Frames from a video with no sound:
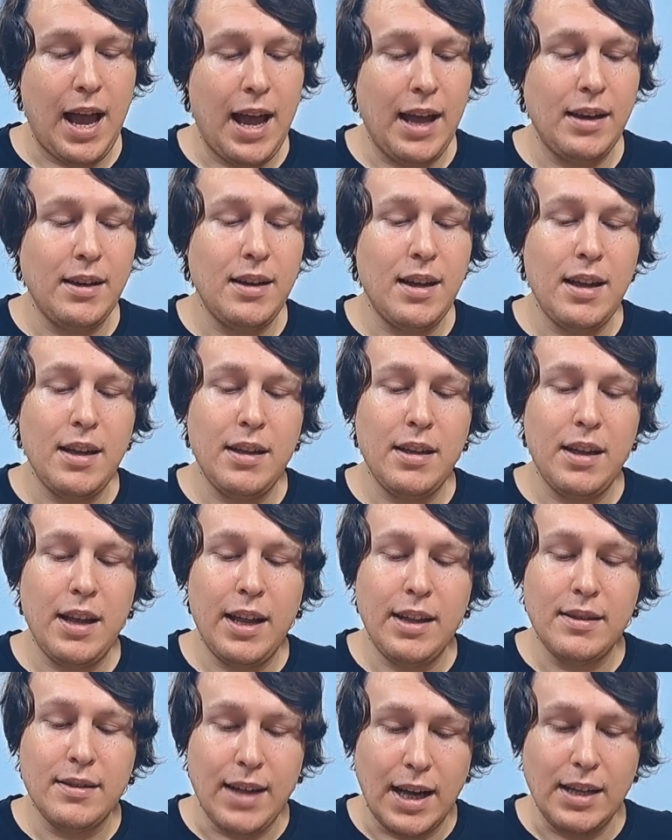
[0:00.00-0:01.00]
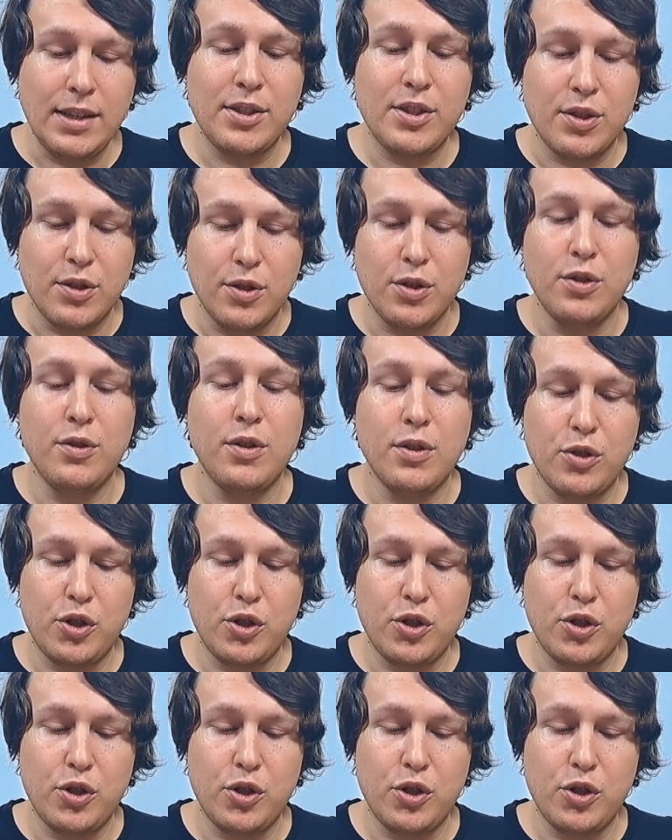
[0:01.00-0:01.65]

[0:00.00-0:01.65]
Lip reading: and it does do